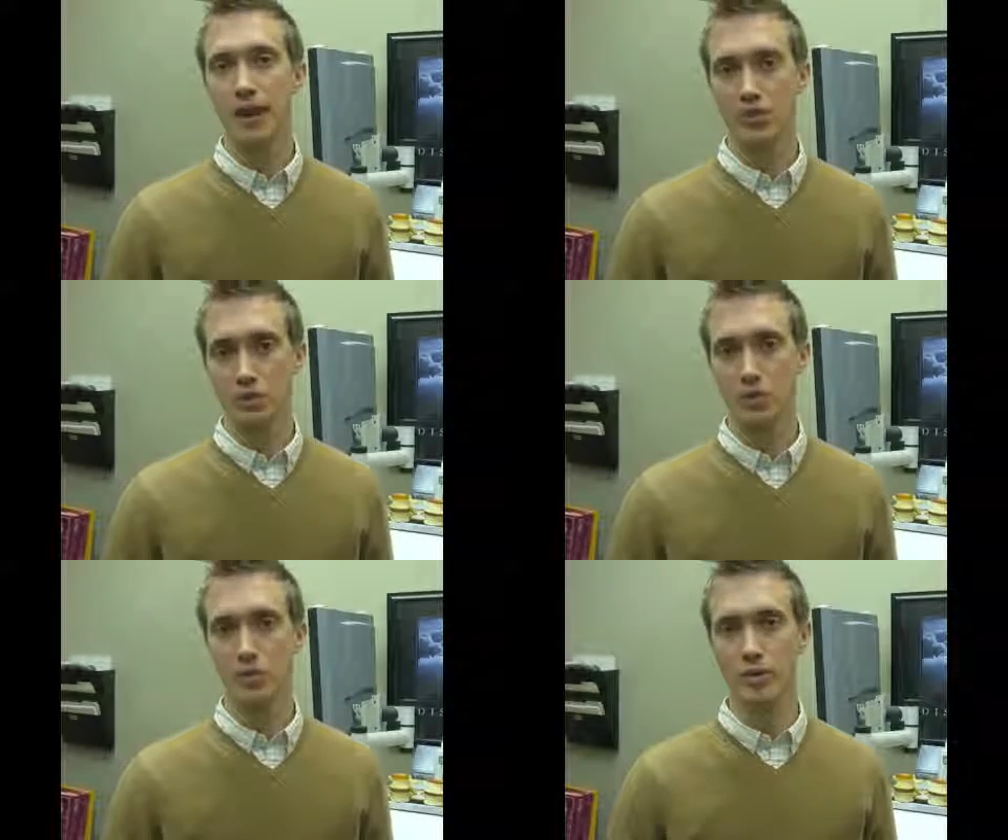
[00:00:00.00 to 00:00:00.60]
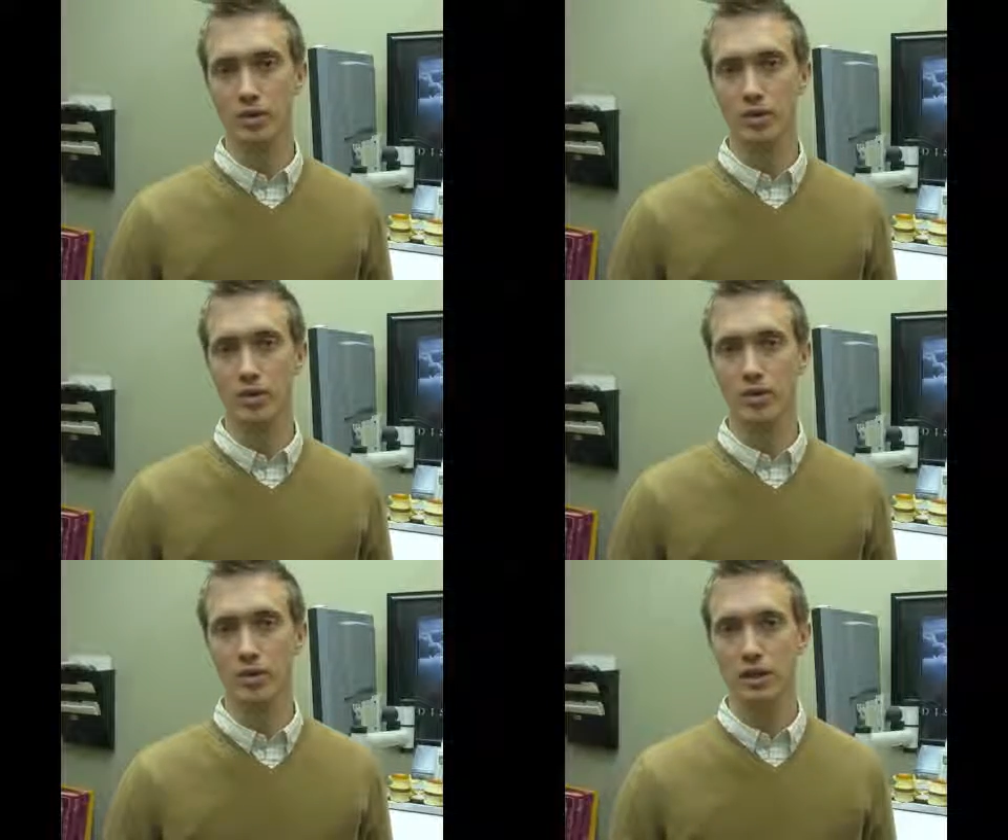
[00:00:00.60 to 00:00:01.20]
That's what we want to make
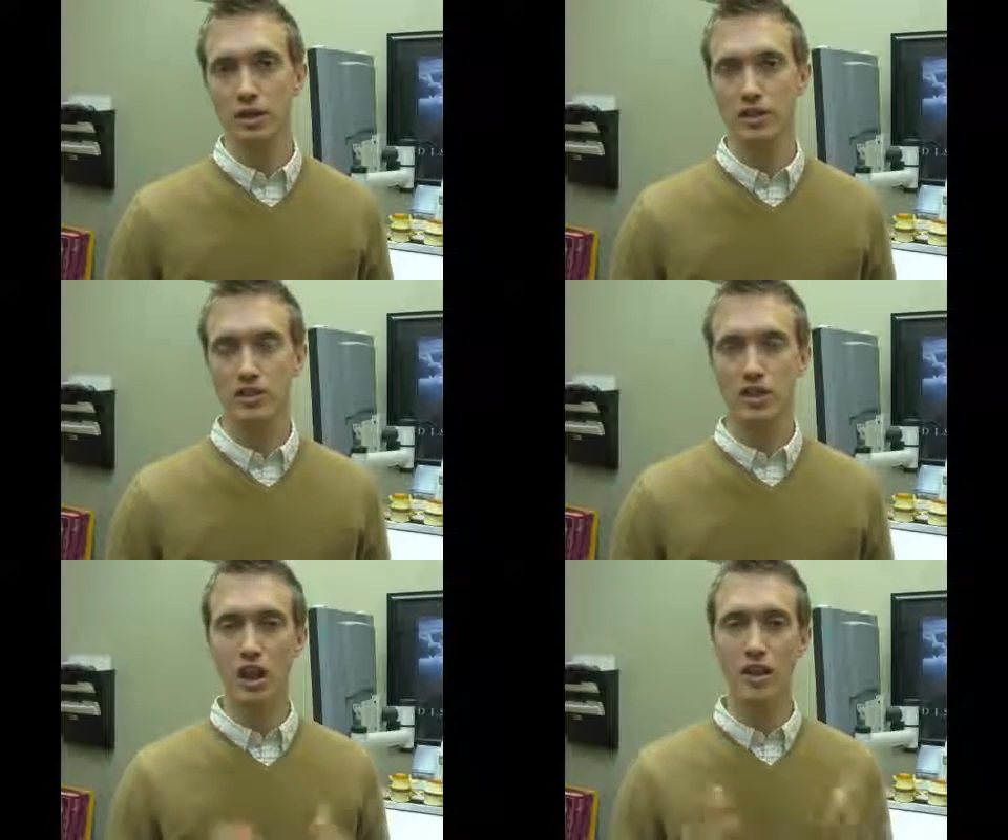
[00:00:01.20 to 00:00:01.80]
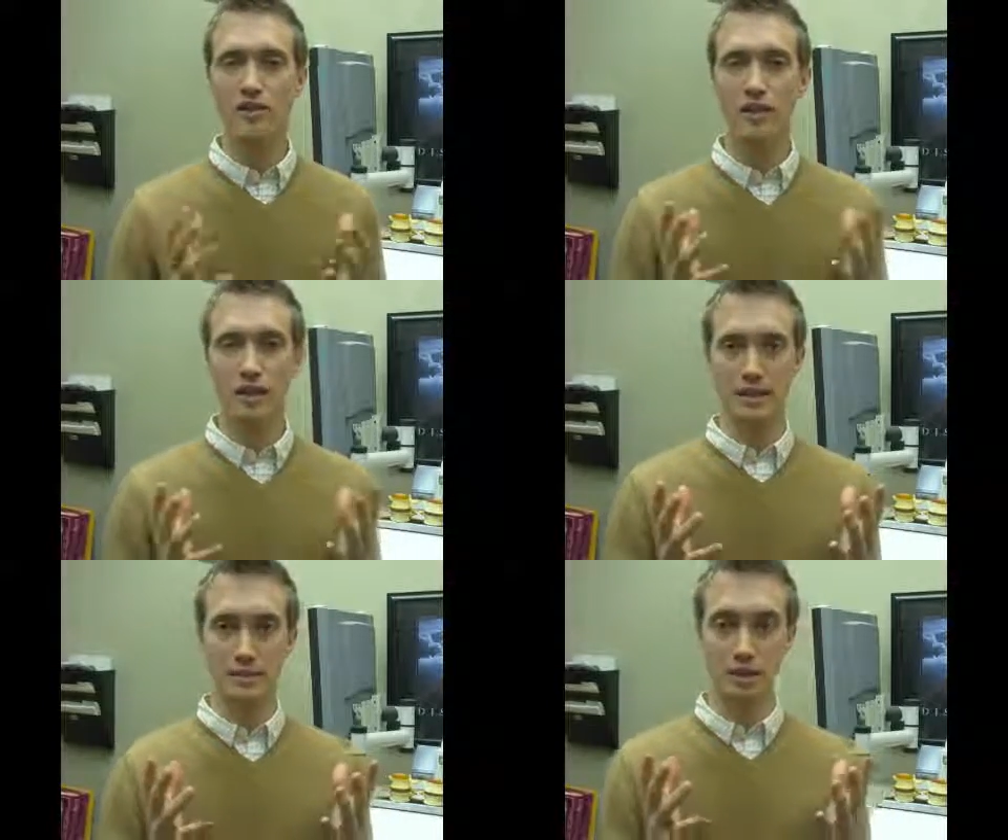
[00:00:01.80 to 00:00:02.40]
sure of. Because there's a lot of
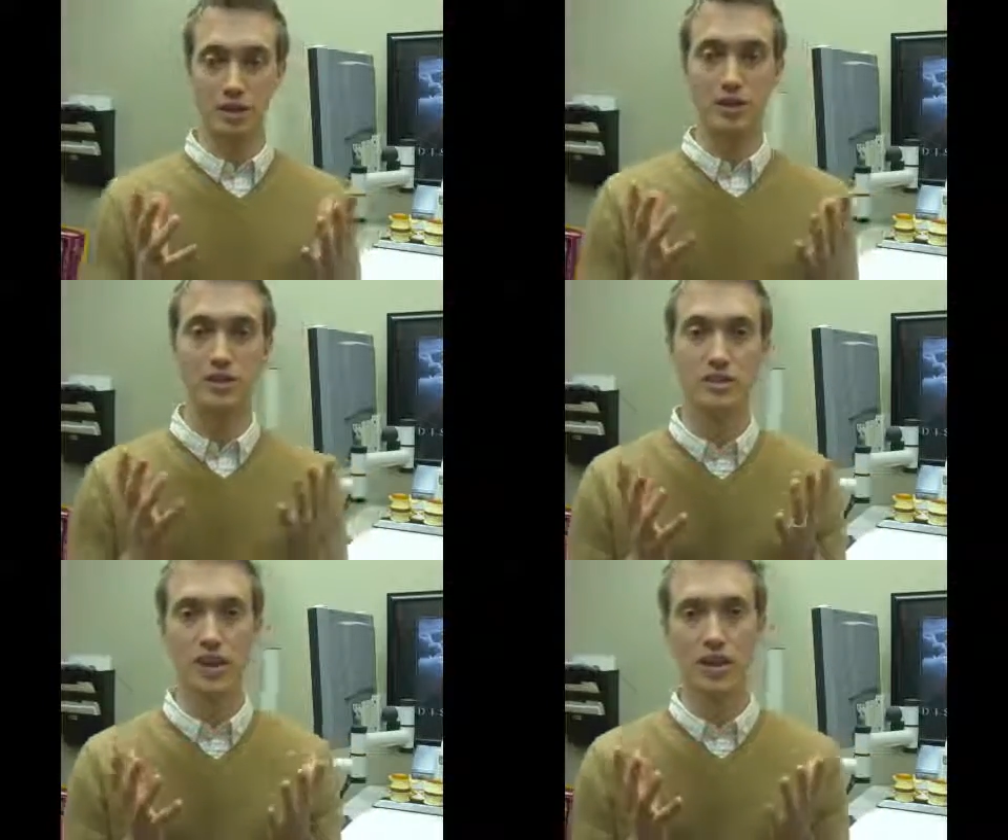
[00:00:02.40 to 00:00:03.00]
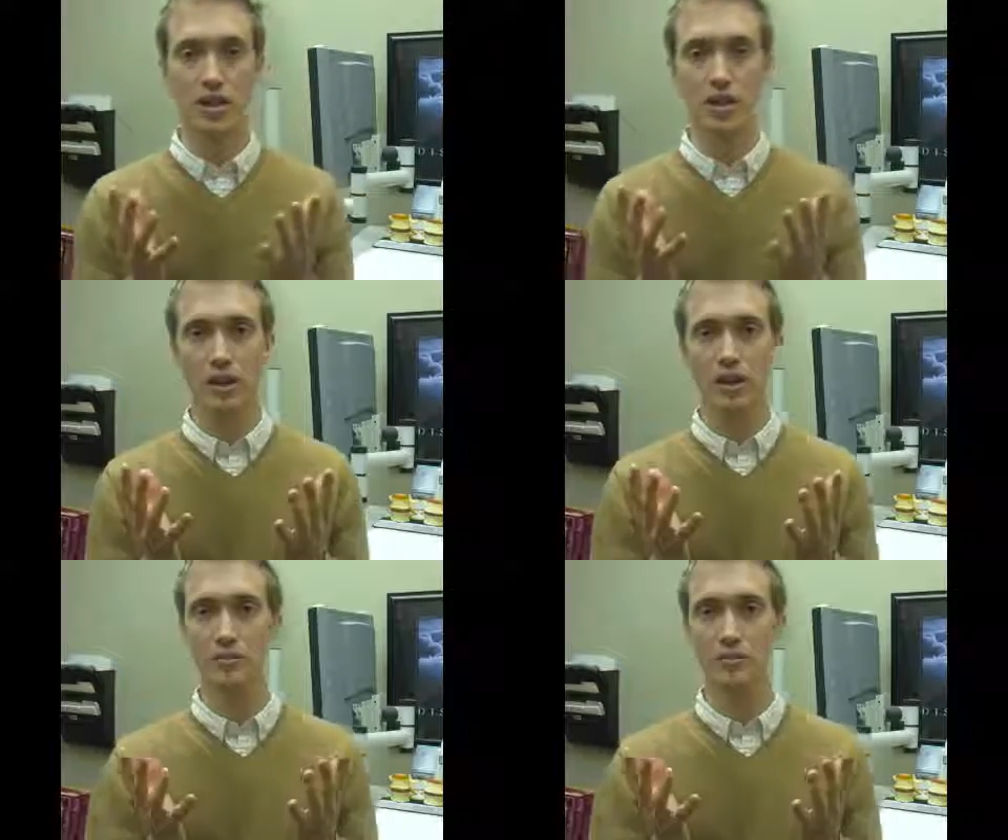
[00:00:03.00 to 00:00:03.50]
things that you can tell.